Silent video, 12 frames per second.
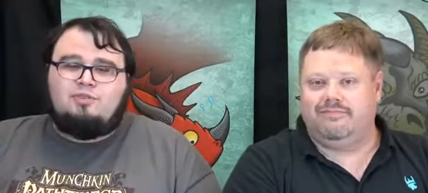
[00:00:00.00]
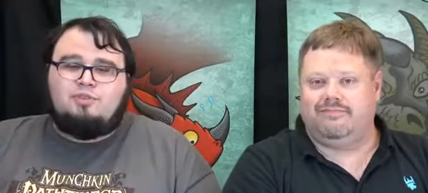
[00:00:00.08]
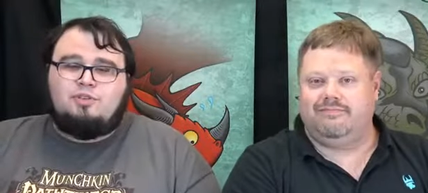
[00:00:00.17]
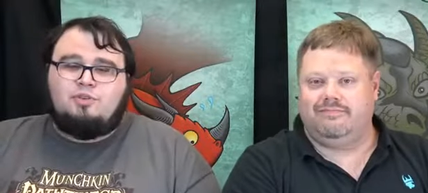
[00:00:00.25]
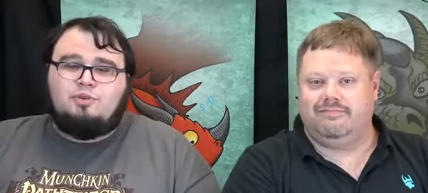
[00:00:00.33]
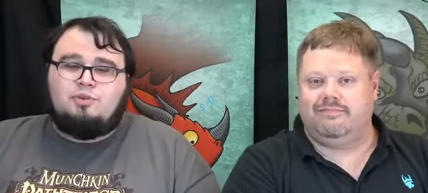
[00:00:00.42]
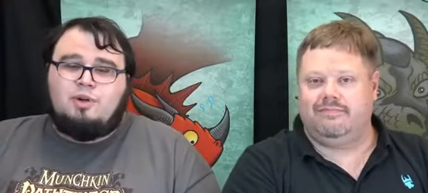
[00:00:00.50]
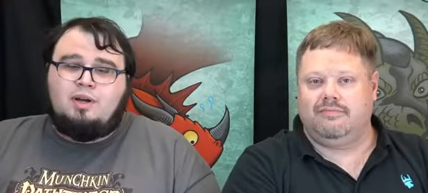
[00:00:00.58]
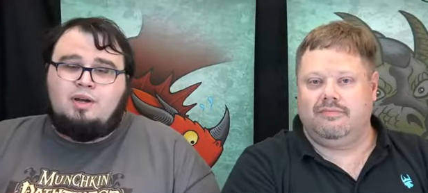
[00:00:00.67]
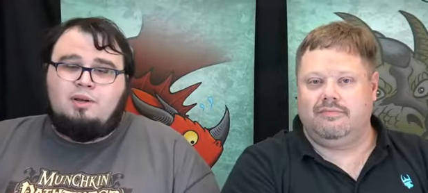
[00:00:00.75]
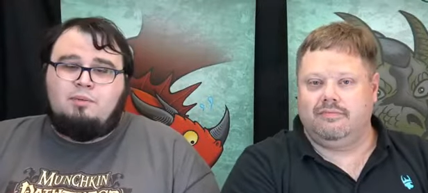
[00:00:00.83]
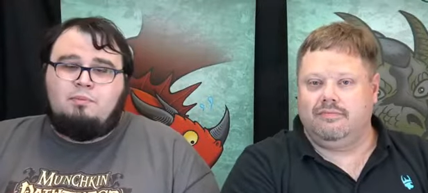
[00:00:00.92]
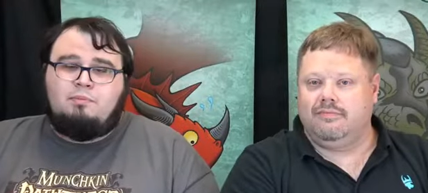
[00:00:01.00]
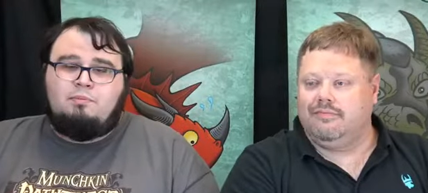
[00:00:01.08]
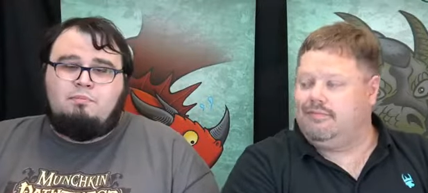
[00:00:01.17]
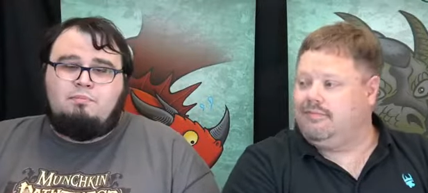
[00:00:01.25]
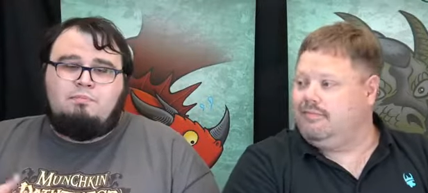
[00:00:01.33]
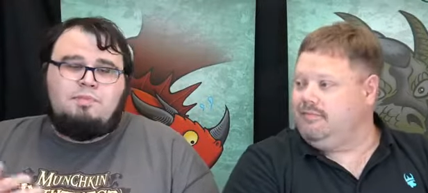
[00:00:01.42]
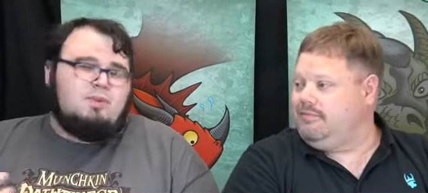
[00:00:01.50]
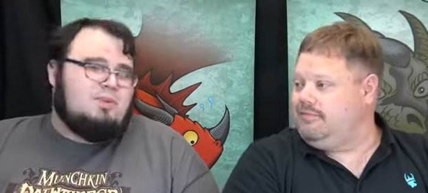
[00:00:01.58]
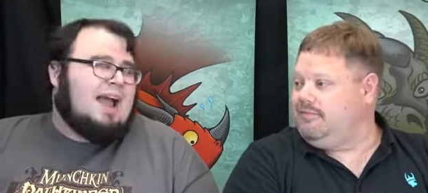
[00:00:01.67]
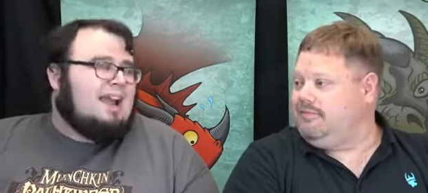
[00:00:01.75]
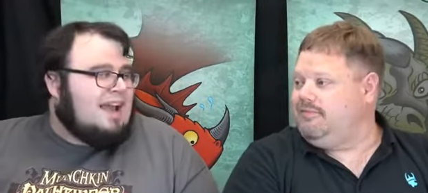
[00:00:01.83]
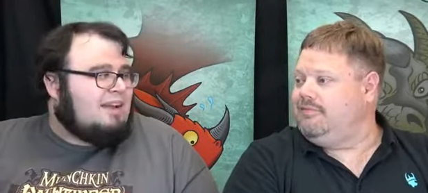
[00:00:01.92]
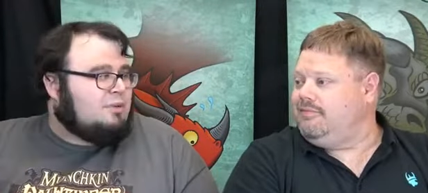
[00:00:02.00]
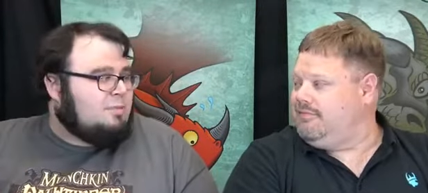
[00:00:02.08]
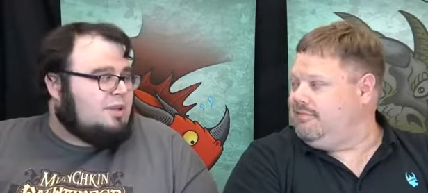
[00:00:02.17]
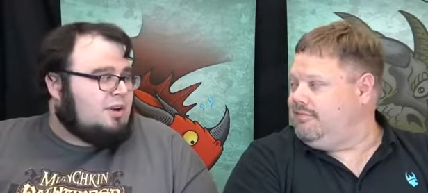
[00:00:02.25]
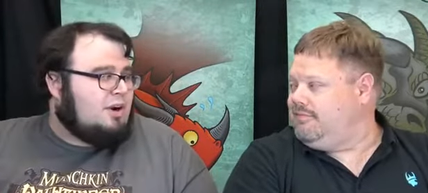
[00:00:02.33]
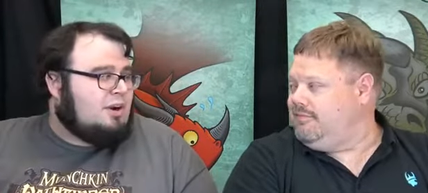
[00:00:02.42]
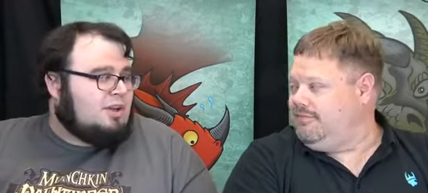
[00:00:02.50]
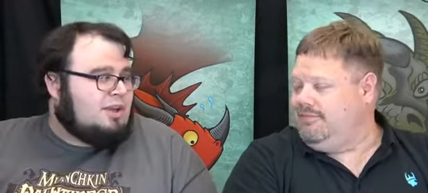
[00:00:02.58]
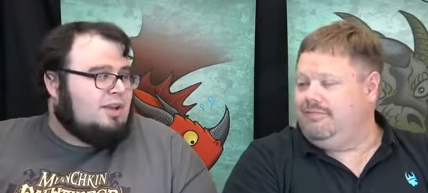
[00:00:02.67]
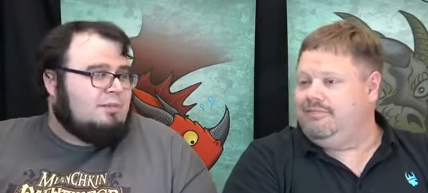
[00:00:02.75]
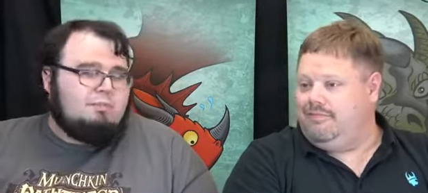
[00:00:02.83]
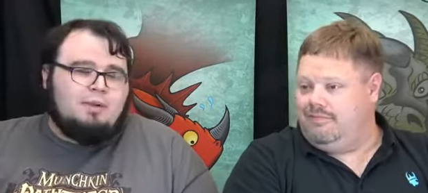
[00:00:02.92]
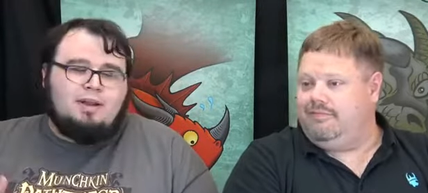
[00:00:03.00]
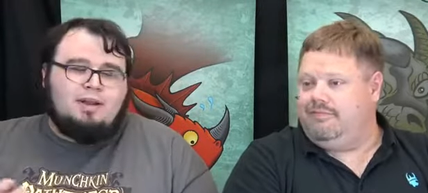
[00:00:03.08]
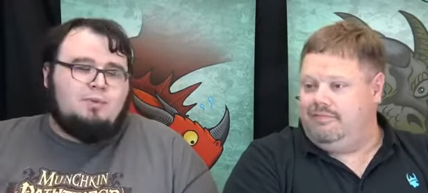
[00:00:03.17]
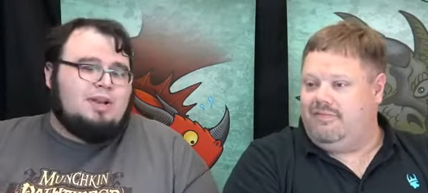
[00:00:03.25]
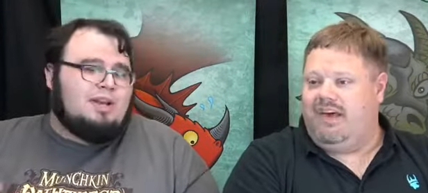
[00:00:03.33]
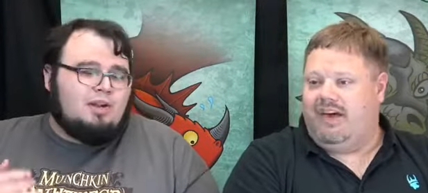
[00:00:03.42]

Speaker 1: to. Uh, you kind of have to be there early, but we didn't yeah.